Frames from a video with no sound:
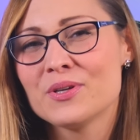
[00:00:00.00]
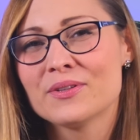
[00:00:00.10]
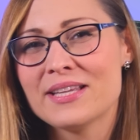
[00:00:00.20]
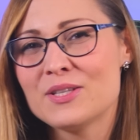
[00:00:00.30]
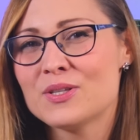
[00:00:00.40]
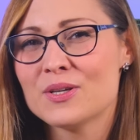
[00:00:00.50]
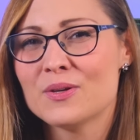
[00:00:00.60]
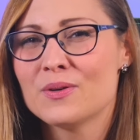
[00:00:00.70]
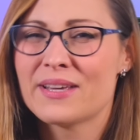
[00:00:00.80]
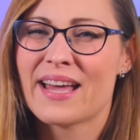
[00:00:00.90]
you'll need
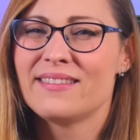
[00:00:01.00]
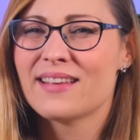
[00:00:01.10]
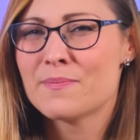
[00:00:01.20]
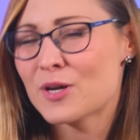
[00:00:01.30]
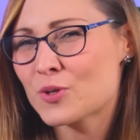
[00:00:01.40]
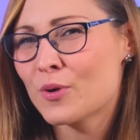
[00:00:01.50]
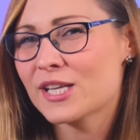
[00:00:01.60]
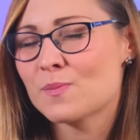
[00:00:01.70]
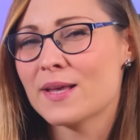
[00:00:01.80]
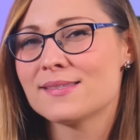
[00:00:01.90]
to get a much more
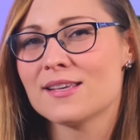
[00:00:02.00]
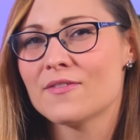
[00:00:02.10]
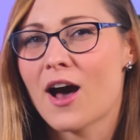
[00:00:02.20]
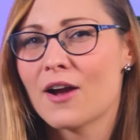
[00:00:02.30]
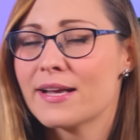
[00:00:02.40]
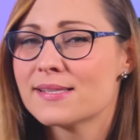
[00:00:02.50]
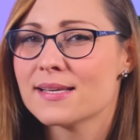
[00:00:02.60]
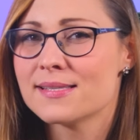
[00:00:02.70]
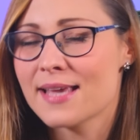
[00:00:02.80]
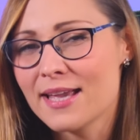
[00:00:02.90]
expensive R X
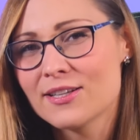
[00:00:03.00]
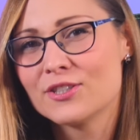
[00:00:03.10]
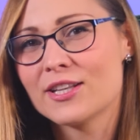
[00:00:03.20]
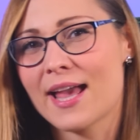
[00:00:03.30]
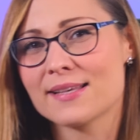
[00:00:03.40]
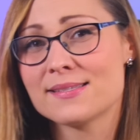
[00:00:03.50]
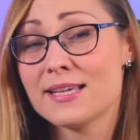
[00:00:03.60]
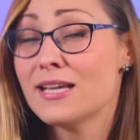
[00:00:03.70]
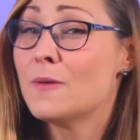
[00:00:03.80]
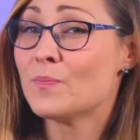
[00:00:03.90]
sixty-eight hundred X
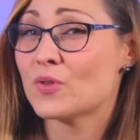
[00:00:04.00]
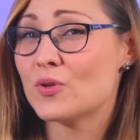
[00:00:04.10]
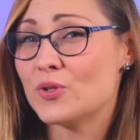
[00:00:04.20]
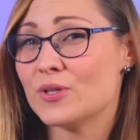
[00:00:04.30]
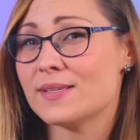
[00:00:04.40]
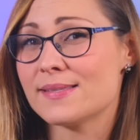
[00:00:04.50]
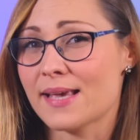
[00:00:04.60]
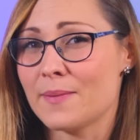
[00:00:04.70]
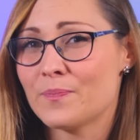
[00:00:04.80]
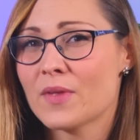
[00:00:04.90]
T to do the
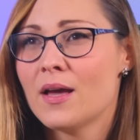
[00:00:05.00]
same.